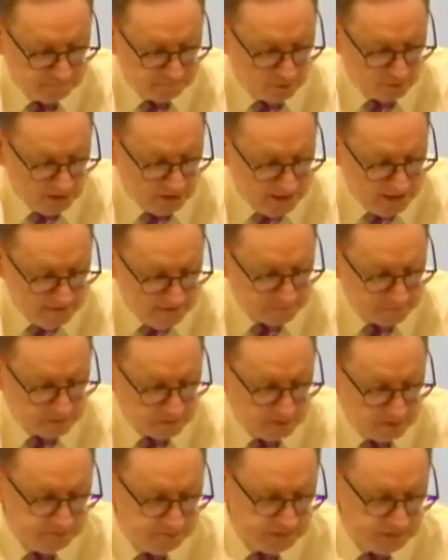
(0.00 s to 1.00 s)

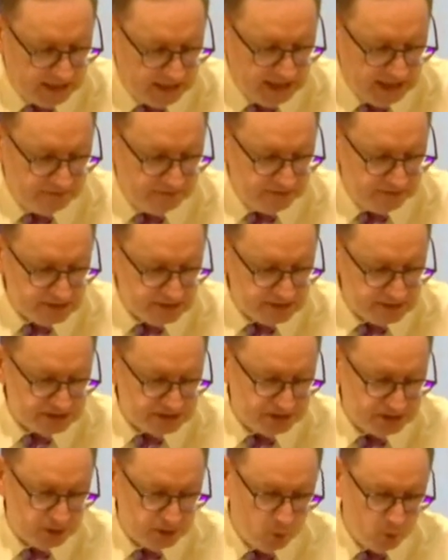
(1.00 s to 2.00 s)
forever, and this
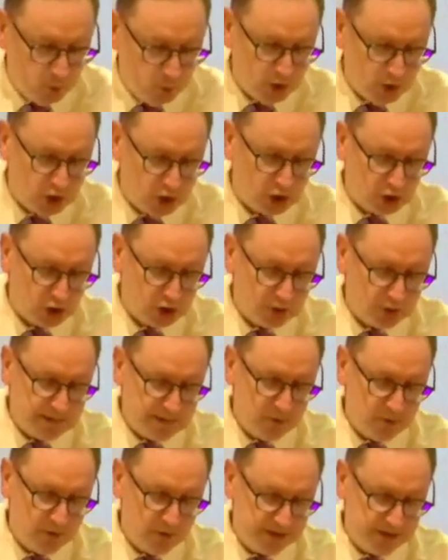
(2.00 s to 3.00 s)
is the word
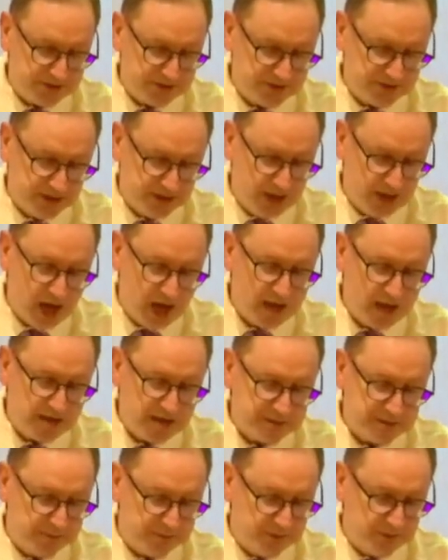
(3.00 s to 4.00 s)
by which the
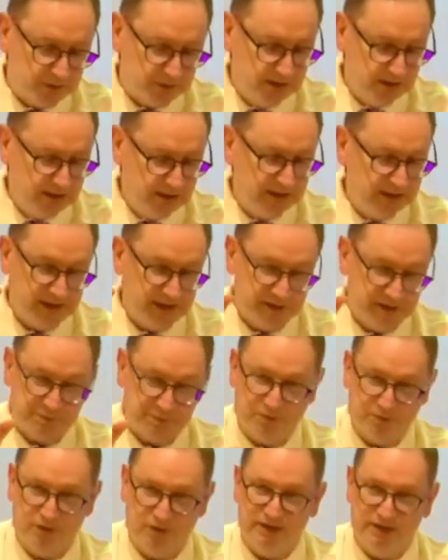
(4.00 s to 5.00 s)
gospel is
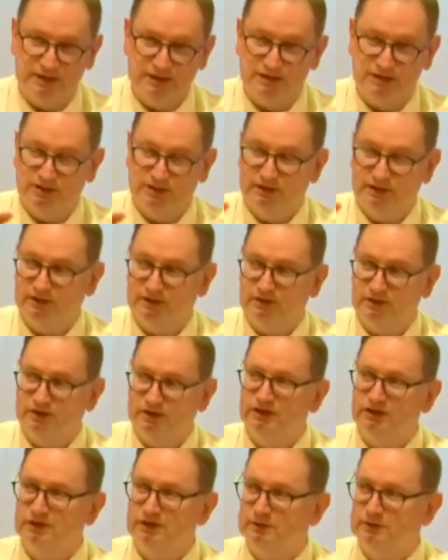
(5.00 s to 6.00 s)
preached to
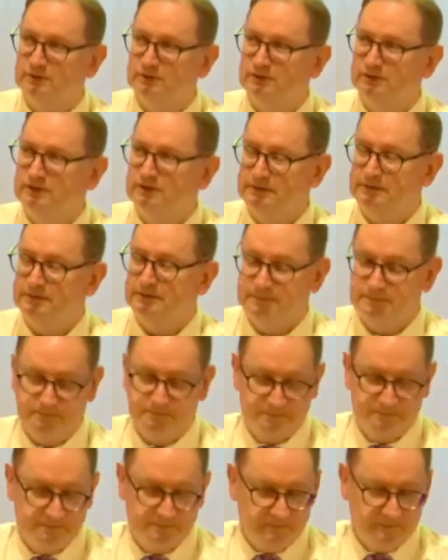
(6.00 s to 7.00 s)
you.
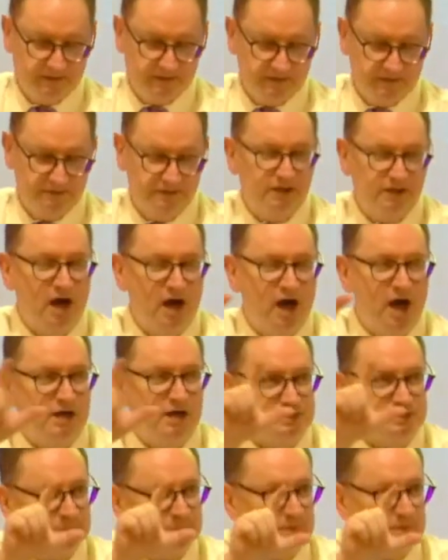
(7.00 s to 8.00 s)
The
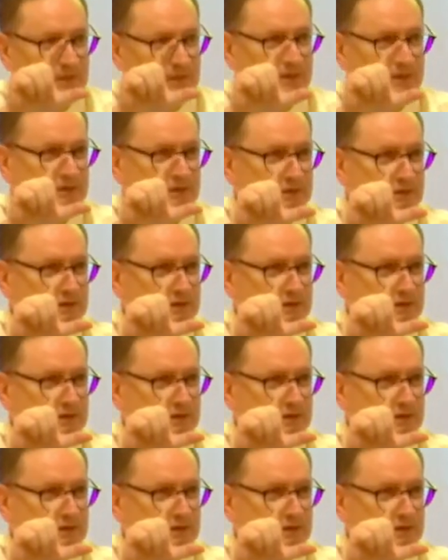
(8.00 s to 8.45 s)
gospel.